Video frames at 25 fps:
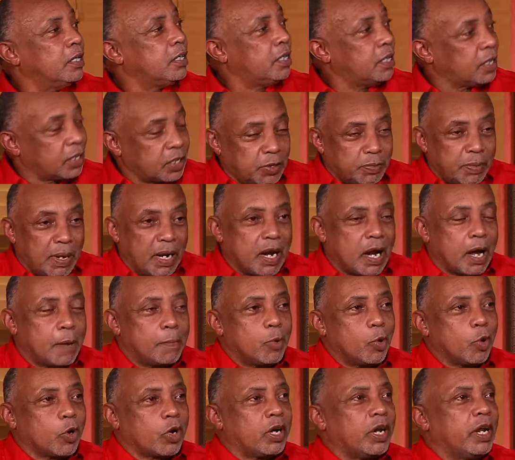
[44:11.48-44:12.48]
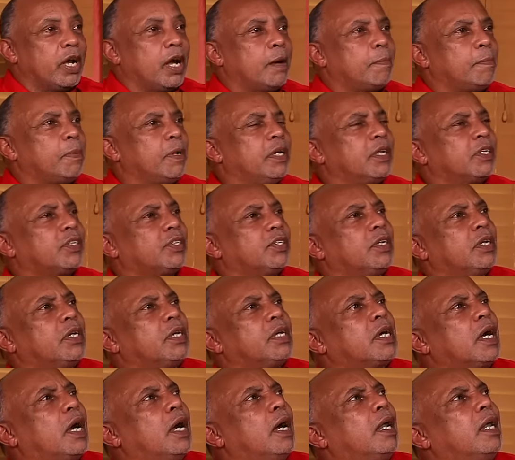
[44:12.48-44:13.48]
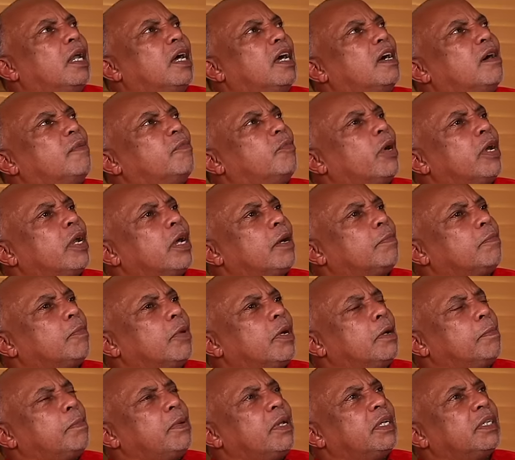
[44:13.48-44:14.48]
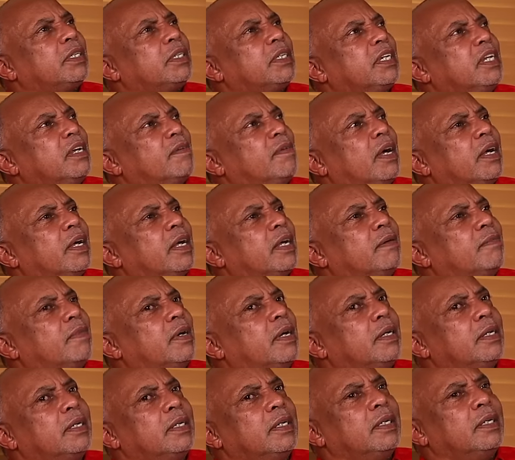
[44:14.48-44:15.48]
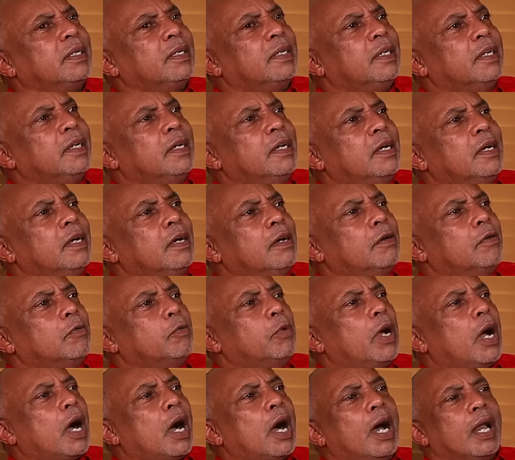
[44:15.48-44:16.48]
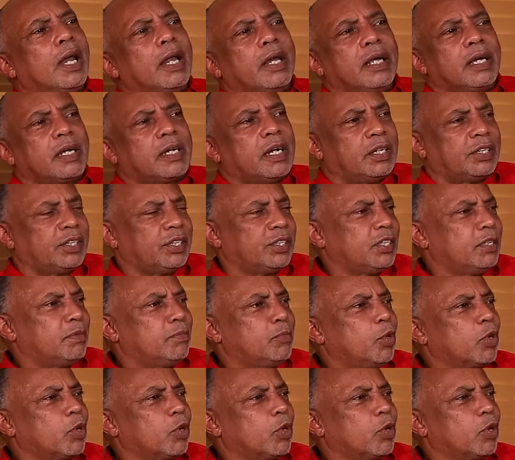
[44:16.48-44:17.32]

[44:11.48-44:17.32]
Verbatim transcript: Yes, man. In Brooklyn, a place they call what a place in name again, man? Where all of the clashes in